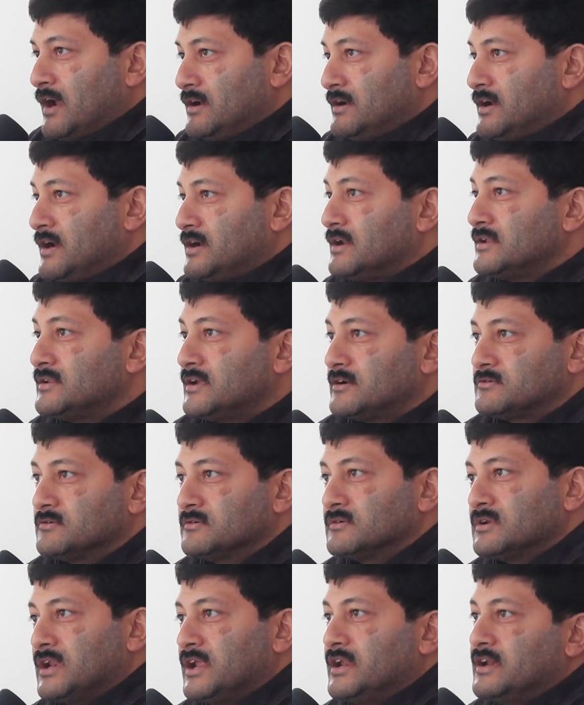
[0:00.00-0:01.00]
And data that
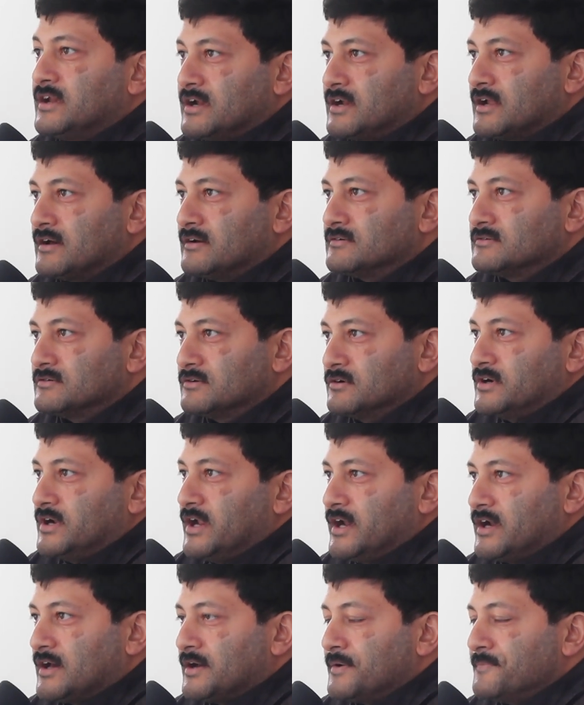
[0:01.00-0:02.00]
took clean data,
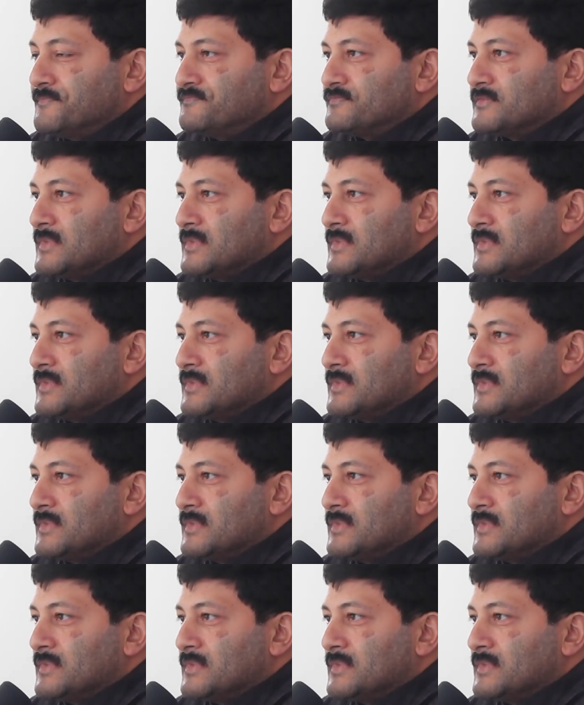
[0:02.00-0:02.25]
good data.